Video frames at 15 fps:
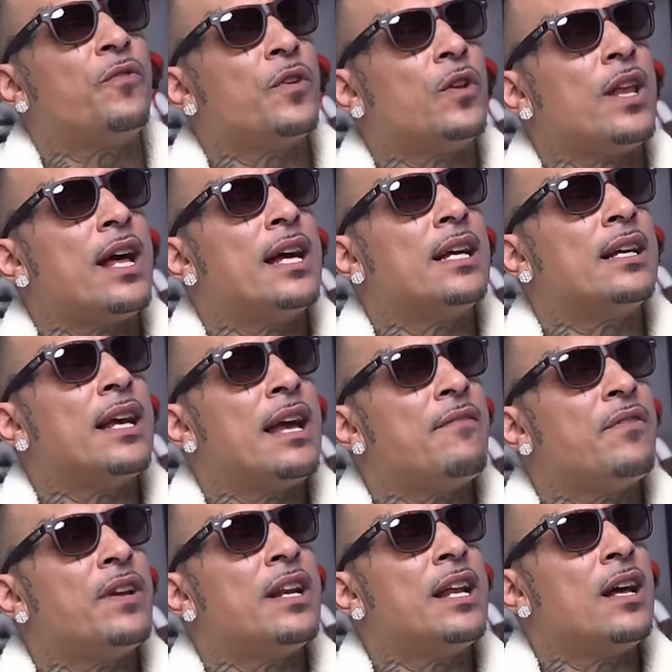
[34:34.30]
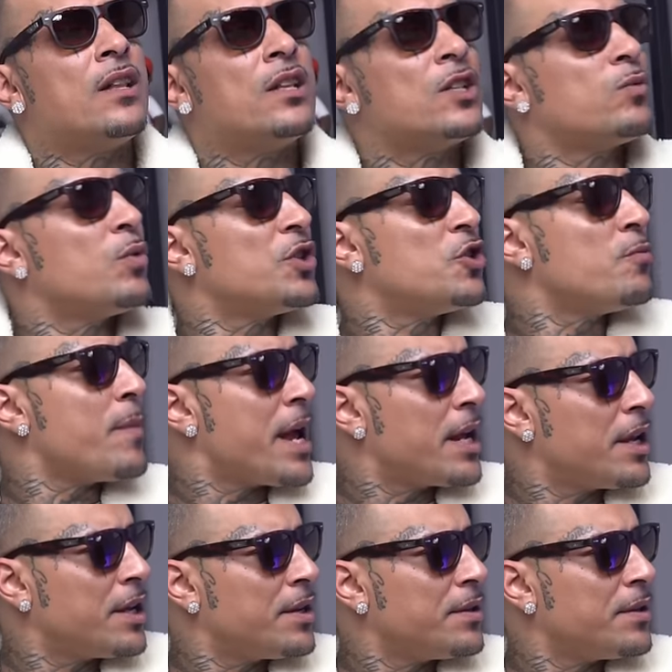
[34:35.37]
like heaven and hell is what you make it?